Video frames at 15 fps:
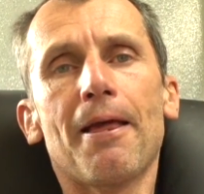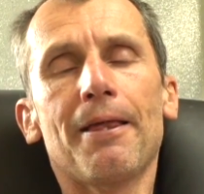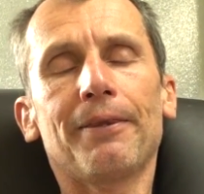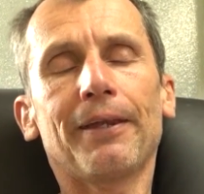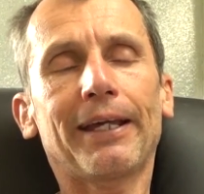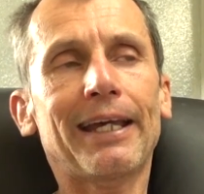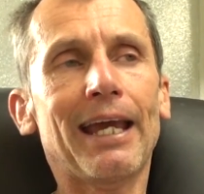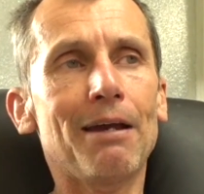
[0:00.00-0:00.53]

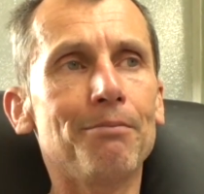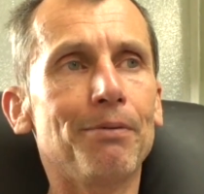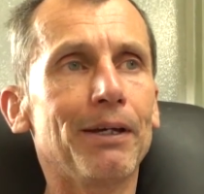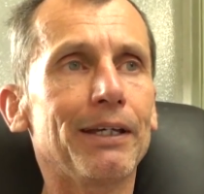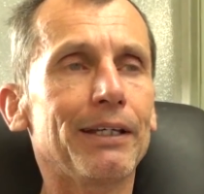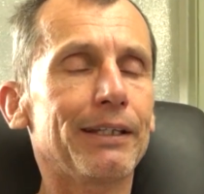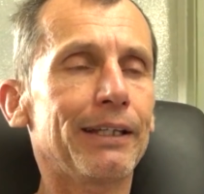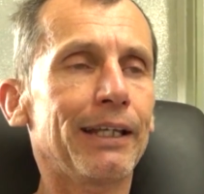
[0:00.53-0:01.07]
There can
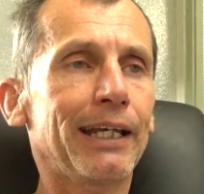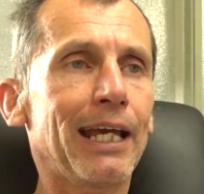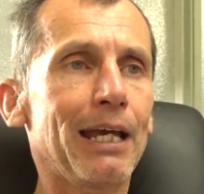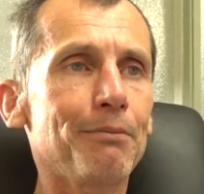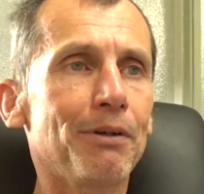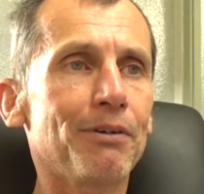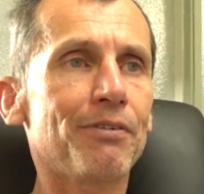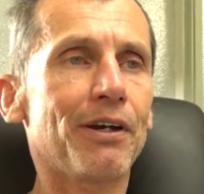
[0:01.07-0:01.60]

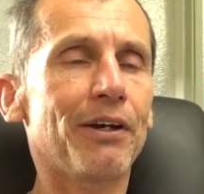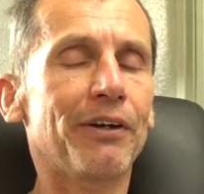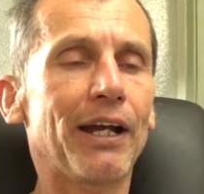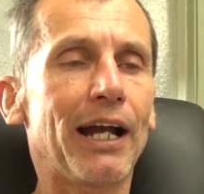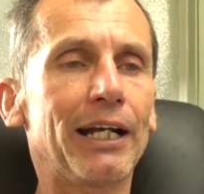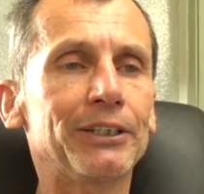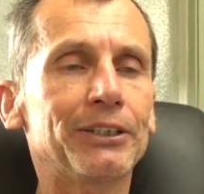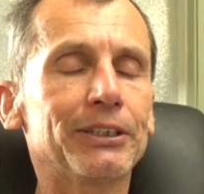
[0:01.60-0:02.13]
be
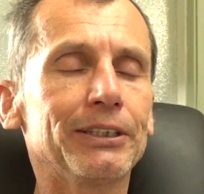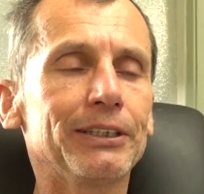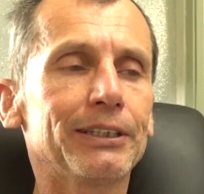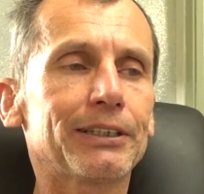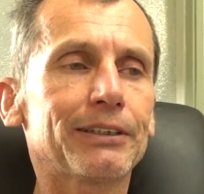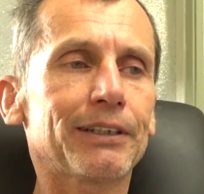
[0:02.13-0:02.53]
variations.